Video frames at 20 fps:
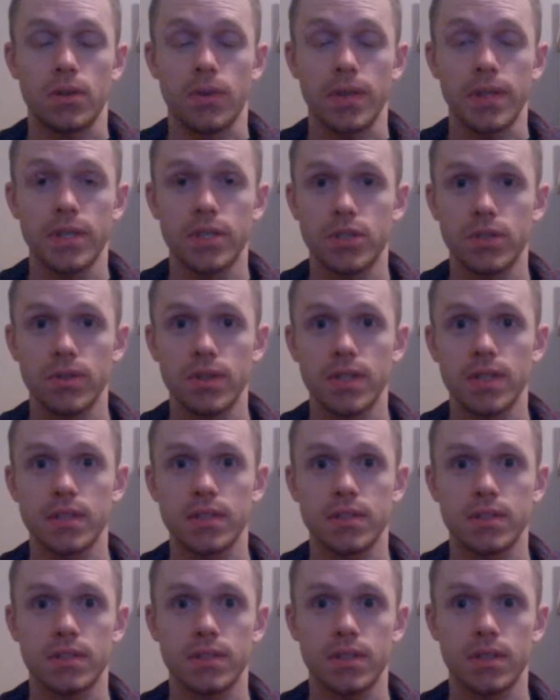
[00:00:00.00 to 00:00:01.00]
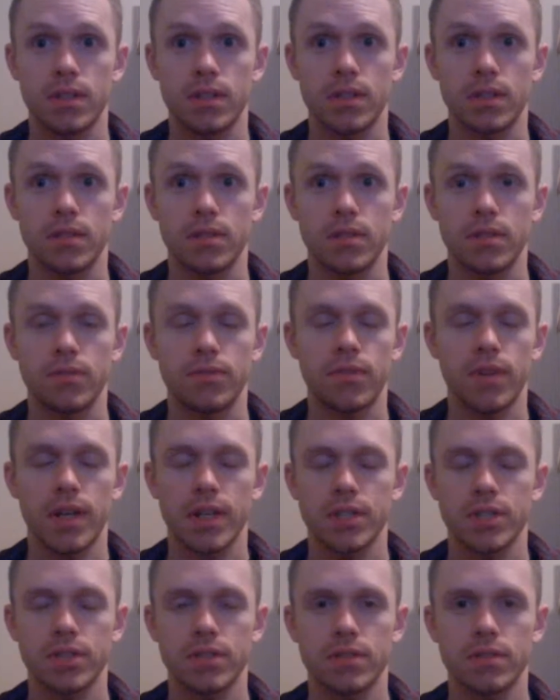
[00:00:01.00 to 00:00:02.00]
injuries and
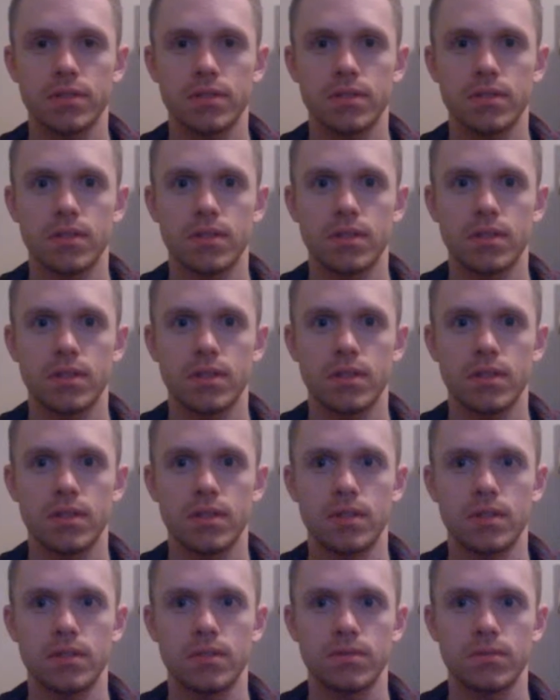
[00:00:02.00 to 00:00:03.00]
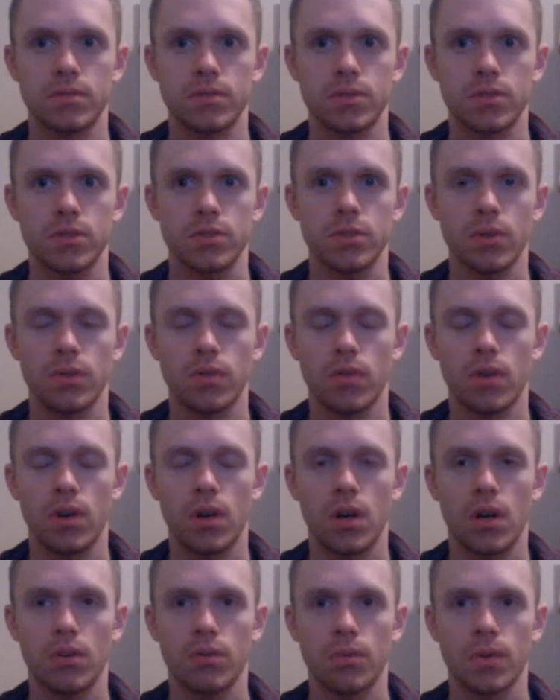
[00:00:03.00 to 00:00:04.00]
infections, and just
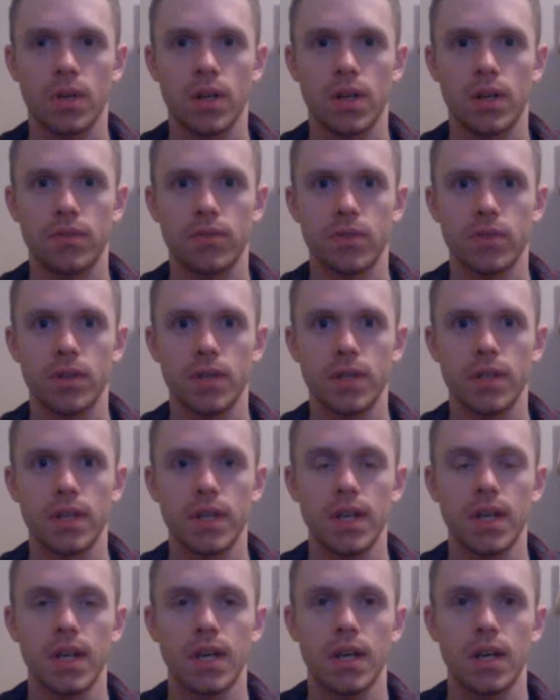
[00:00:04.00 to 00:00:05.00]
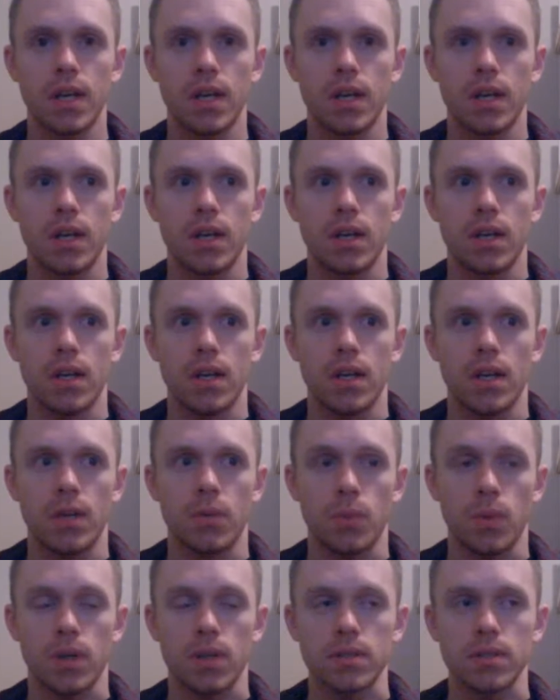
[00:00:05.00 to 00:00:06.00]
overall recovery and
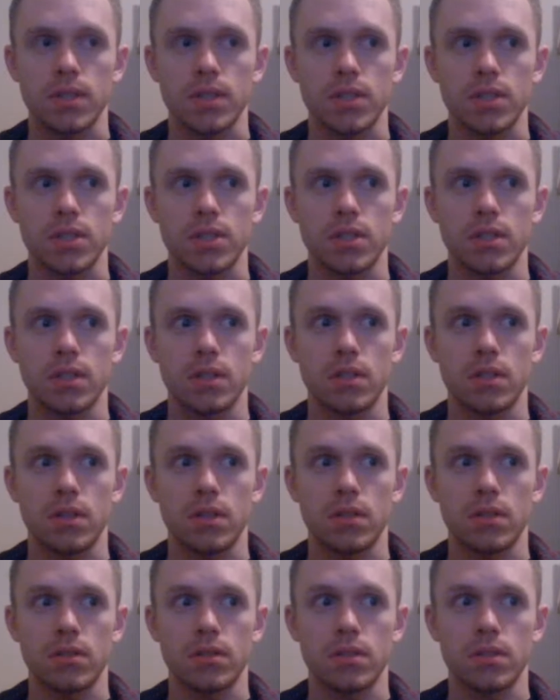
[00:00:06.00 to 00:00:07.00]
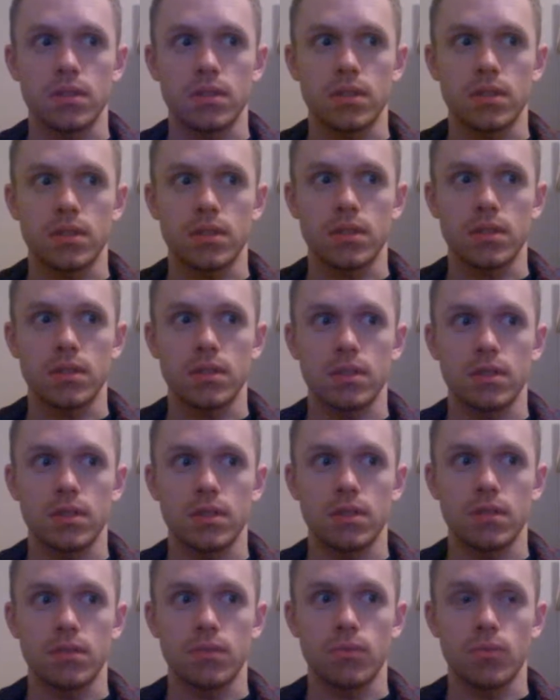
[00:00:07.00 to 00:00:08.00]
wellness
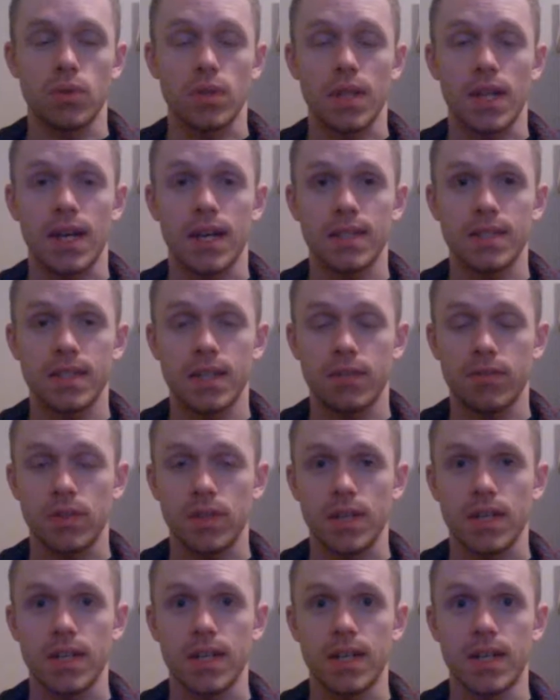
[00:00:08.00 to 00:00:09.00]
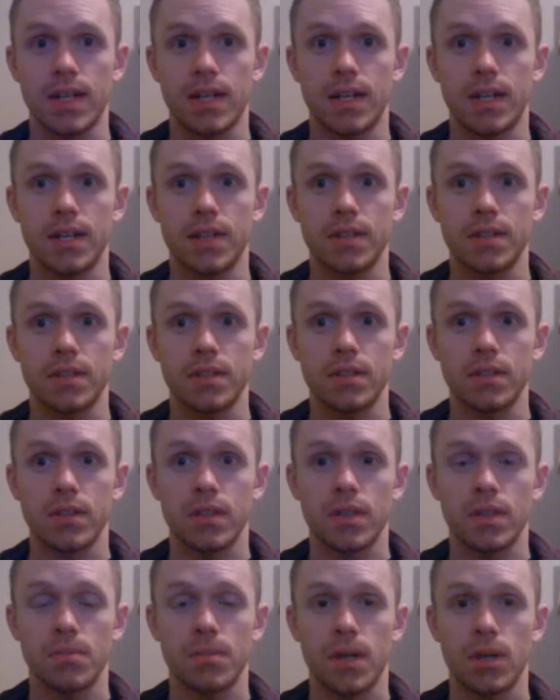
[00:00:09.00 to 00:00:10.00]
relies heavily on
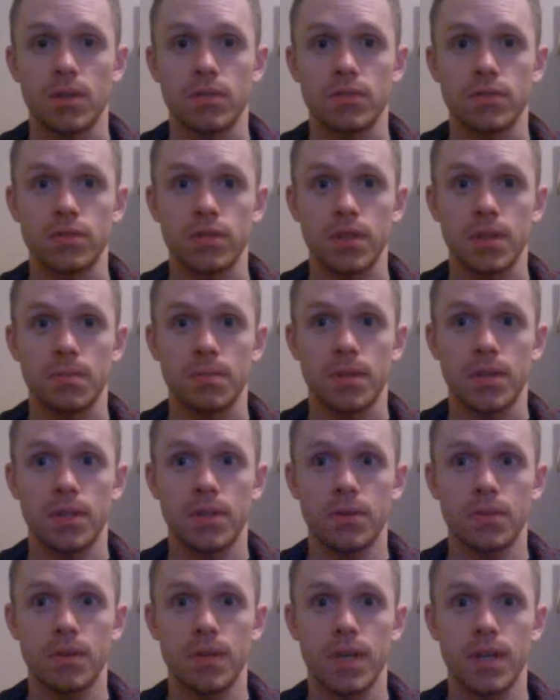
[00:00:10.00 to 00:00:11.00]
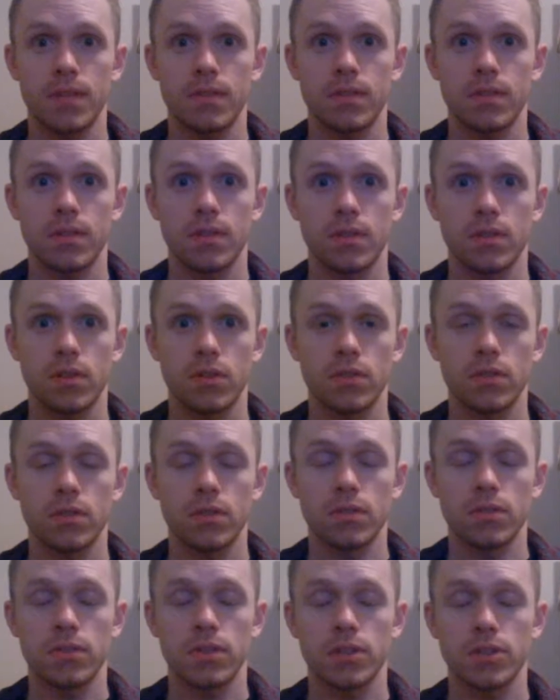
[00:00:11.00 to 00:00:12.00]
the amount of sleep that you get. There is no
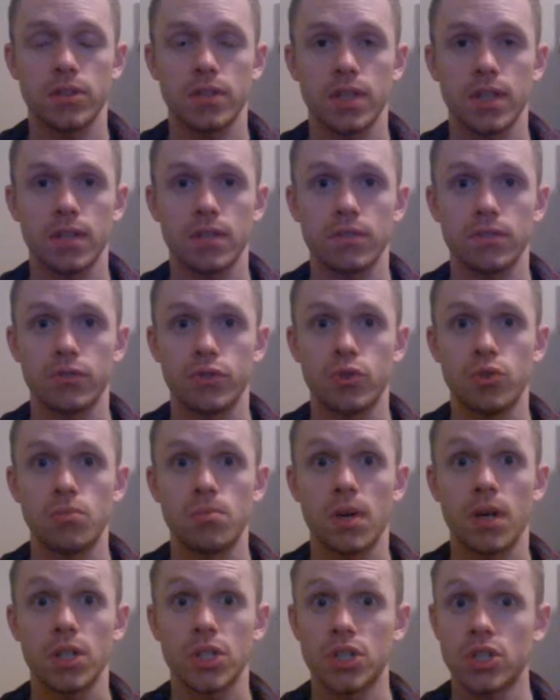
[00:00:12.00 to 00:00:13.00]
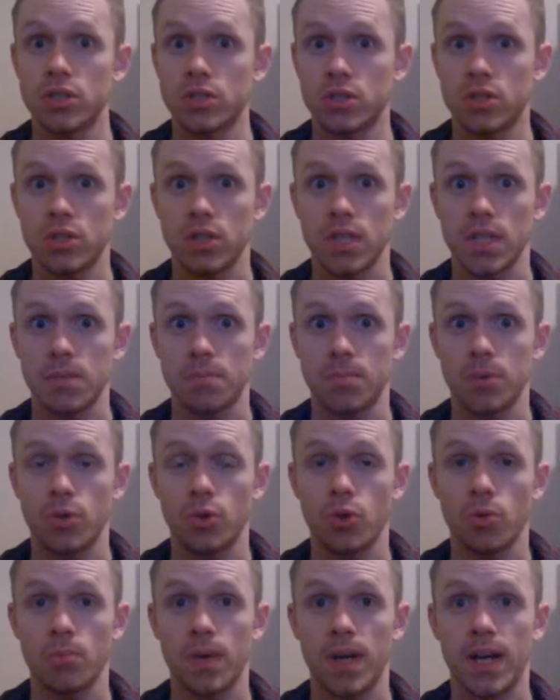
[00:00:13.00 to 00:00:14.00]
such thing as too much sleep.
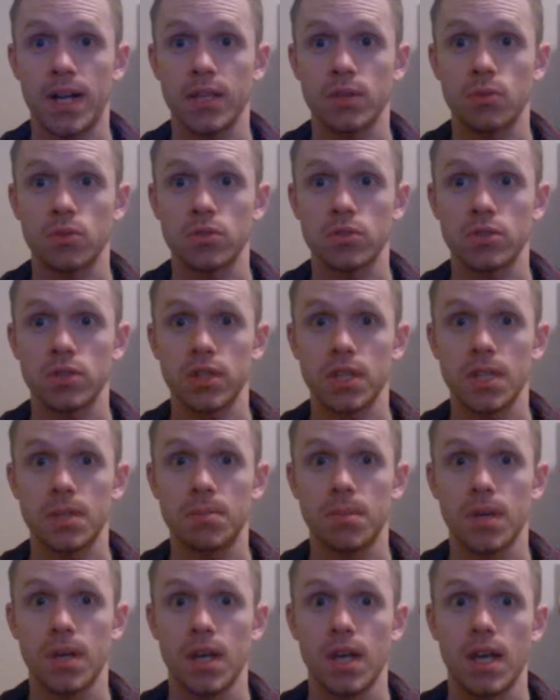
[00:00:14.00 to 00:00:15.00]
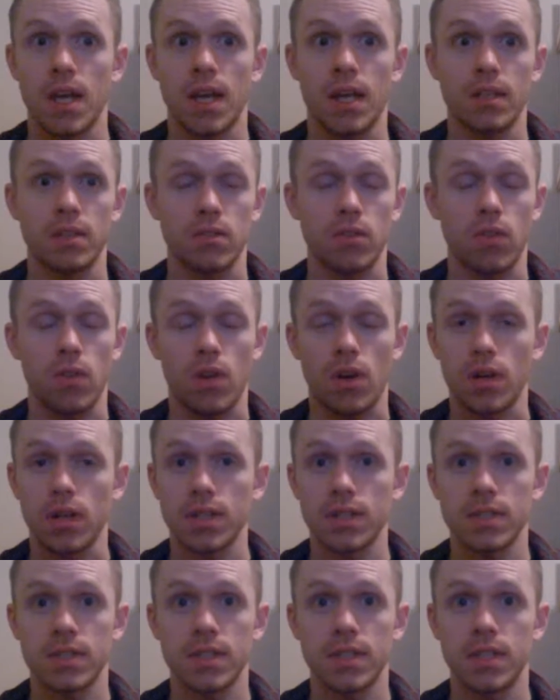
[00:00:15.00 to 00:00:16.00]
Your body will sleep as long
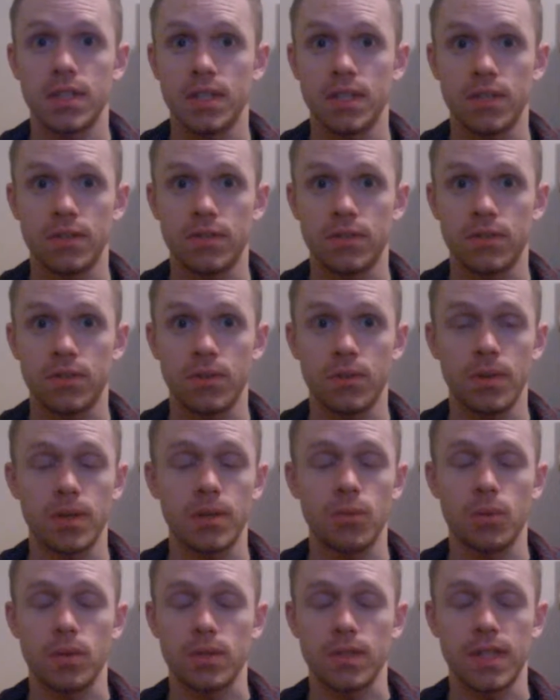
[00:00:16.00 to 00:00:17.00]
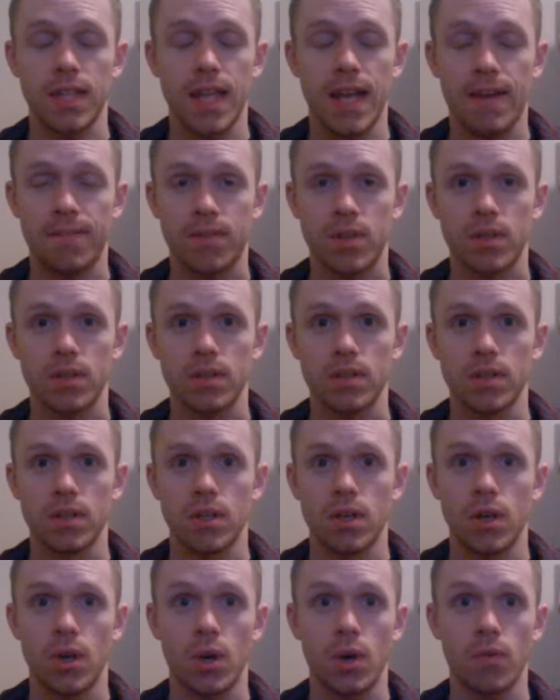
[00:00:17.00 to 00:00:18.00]
as it needs to. It will never
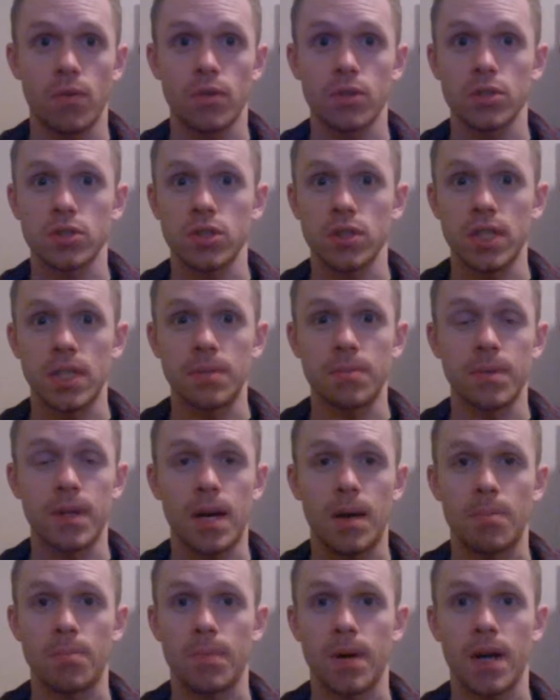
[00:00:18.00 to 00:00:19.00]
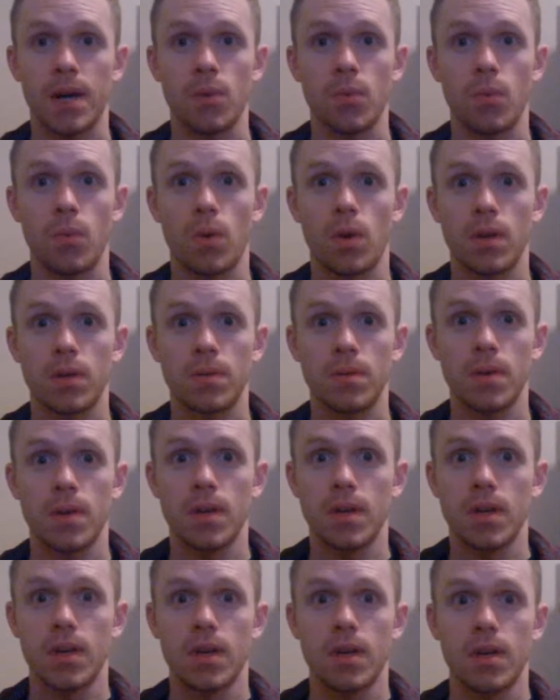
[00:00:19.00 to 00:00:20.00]
oversleep, not by 1
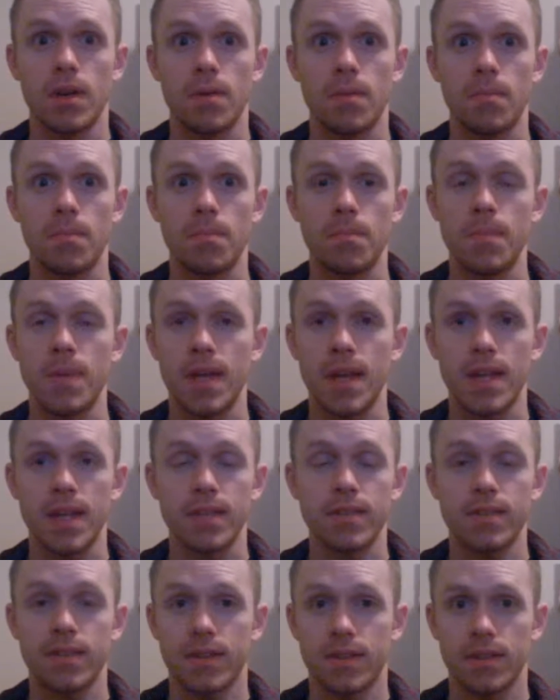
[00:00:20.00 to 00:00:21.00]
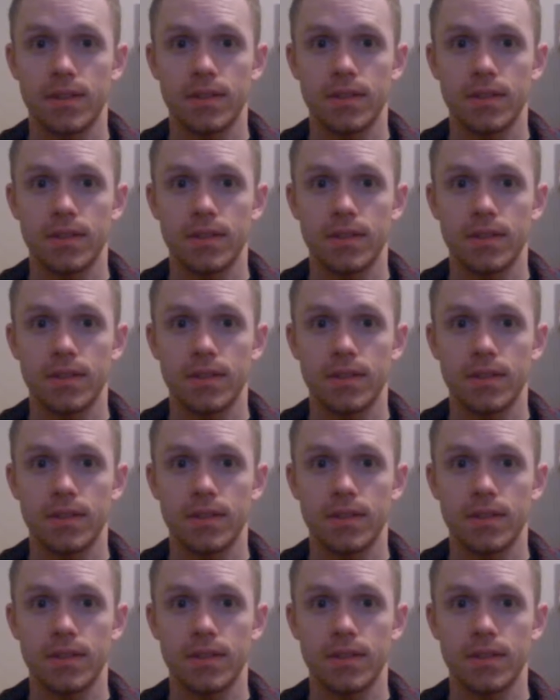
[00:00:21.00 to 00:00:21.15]
minute.